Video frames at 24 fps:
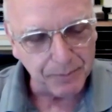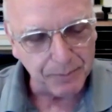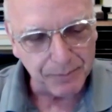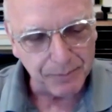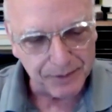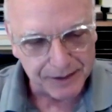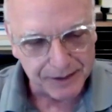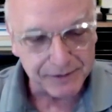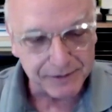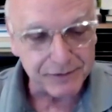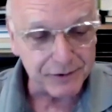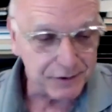
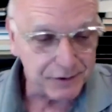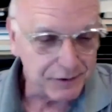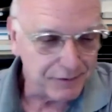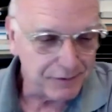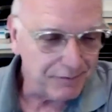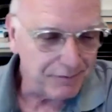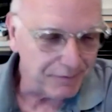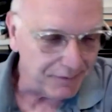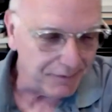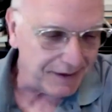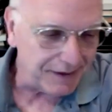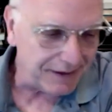these
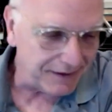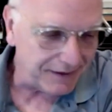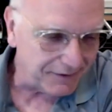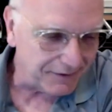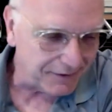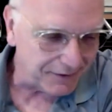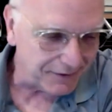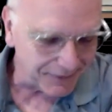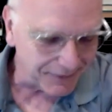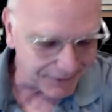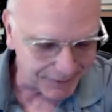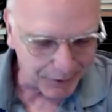
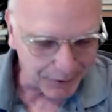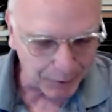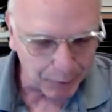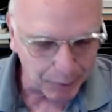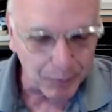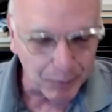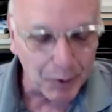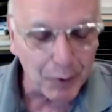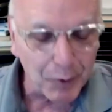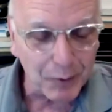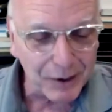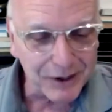
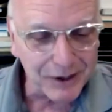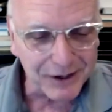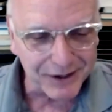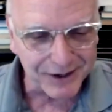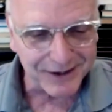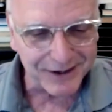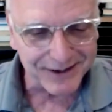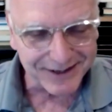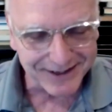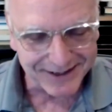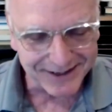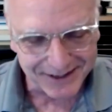heroic
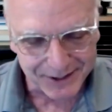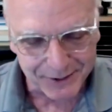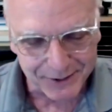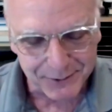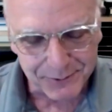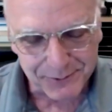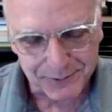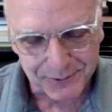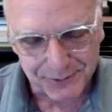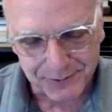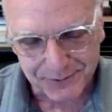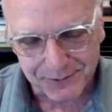
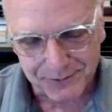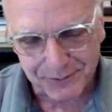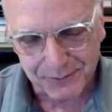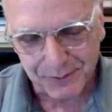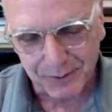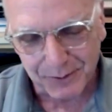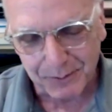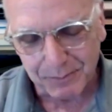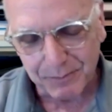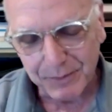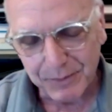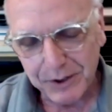users who
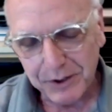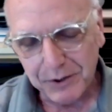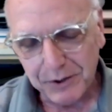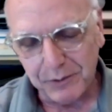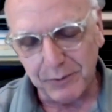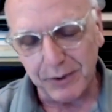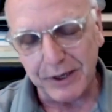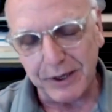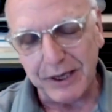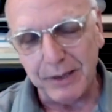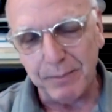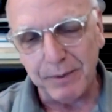
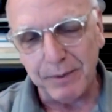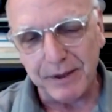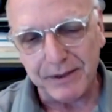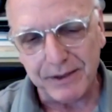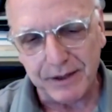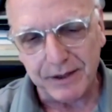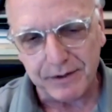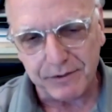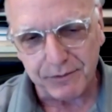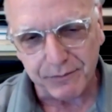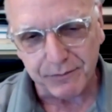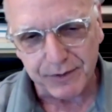are keeping
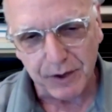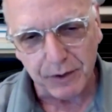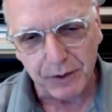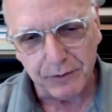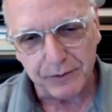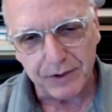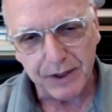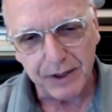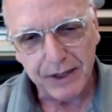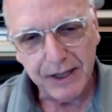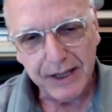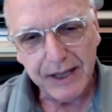things
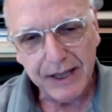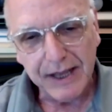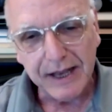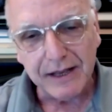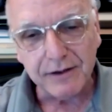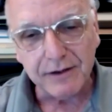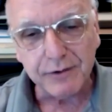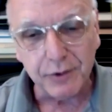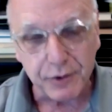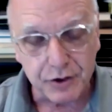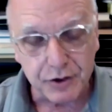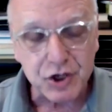afloat. And
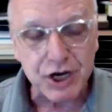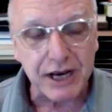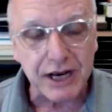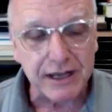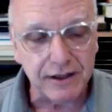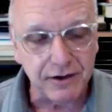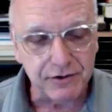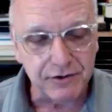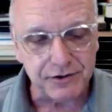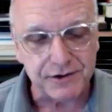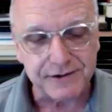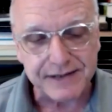so the
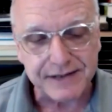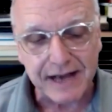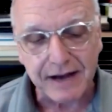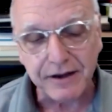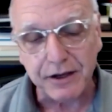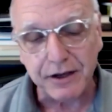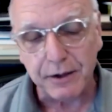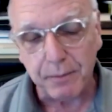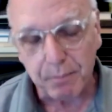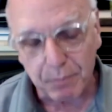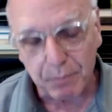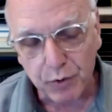challenge is, how do
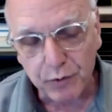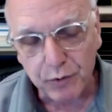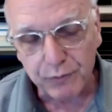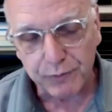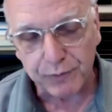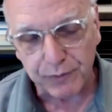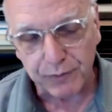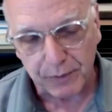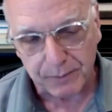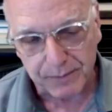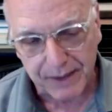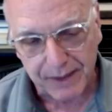you move
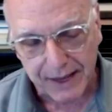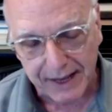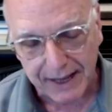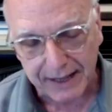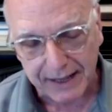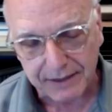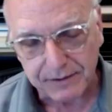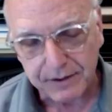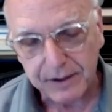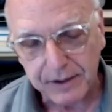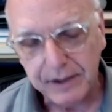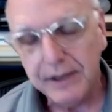from
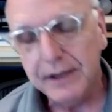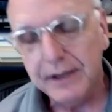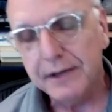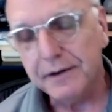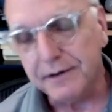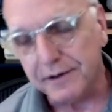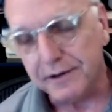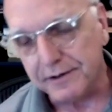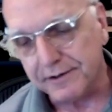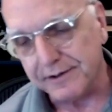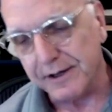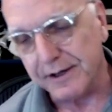that
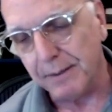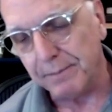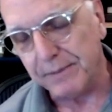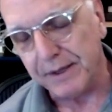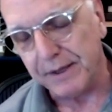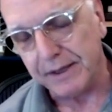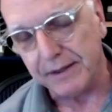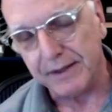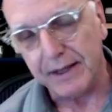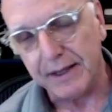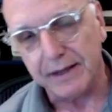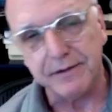to
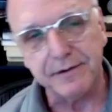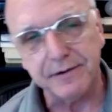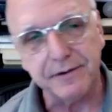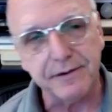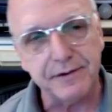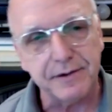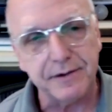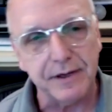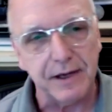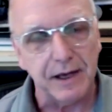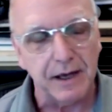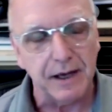something
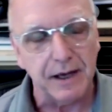that's